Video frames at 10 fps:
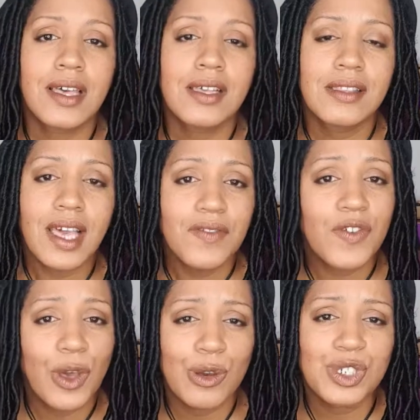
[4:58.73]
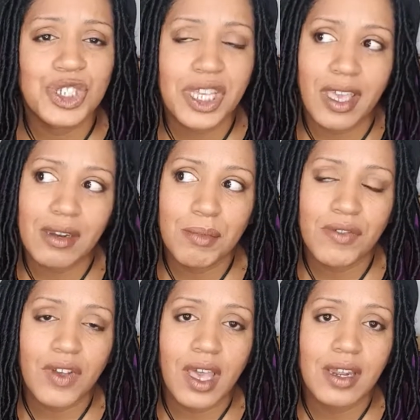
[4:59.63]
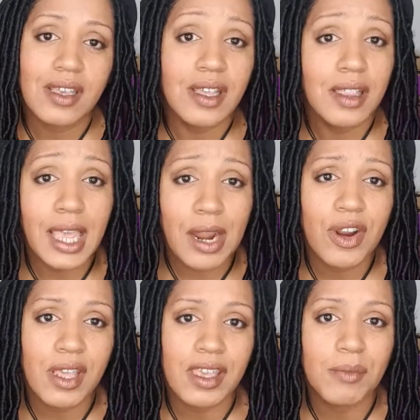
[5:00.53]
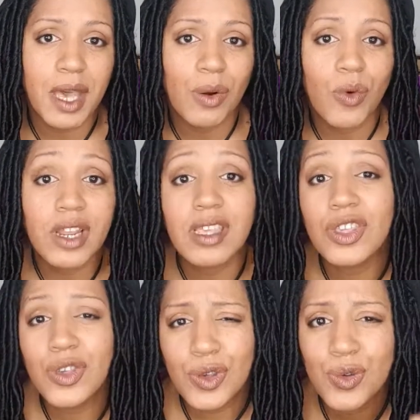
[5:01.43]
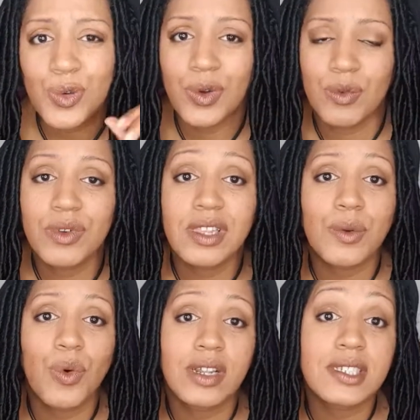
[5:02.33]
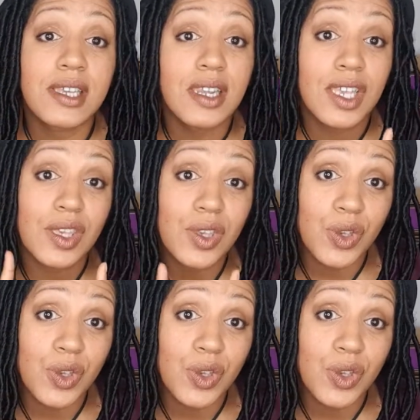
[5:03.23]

A life coach can provide clarity about what you really want in